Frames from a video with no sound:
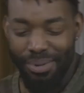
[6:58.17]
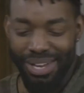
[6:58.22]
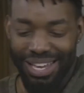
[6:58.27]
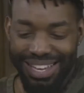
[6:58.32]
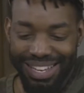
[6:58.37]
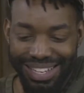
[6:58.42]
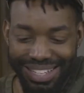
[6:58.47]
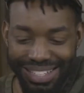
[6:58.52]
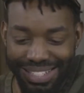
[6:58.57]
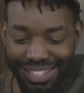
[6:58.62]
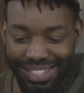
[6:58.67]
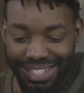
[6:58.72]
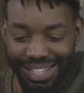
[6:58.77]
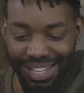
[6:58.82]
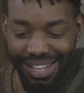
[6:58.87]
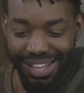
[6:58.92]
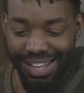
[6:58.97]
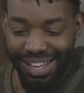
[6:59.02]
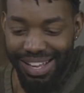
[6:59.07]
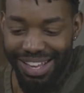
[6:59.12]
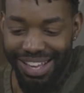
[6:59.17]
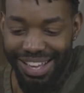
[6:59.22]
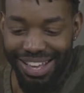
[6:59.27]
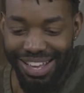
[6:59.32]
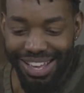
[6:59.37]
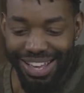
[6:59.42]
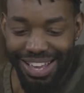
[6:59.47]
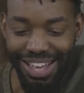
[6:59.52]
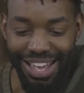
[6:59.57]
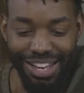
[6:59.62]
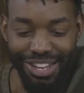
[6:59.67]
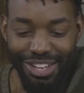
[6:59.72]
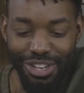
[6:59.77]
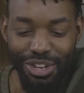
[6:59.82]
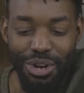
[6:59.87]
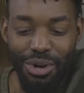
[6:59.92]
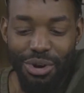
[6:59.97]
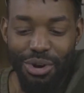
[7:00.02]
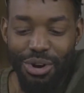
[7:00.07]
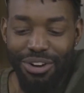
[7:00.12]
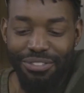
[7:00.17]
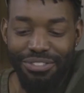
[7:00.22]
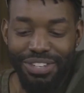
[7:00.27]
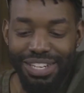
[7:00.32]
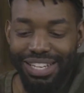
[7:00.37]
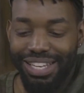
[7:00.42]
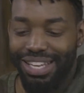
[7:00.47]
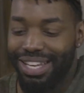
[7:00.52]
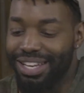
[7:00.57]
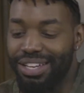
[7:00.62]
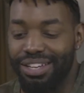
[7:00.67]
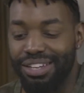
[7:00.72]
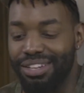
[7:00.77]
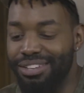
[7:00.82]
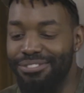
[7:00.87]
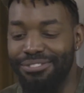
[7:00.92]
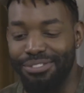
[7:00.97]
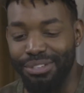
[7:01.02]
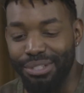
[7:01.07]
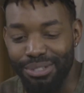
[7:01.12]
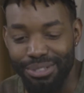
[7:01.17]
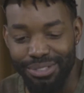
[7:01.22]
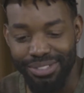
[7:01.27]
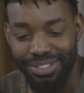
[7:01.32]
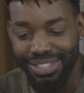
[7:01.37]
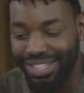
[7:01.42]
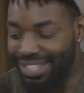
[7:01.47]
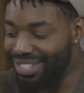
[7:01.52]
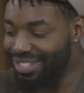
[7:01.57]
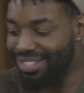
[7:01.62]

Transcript: Because you don't often get good food. This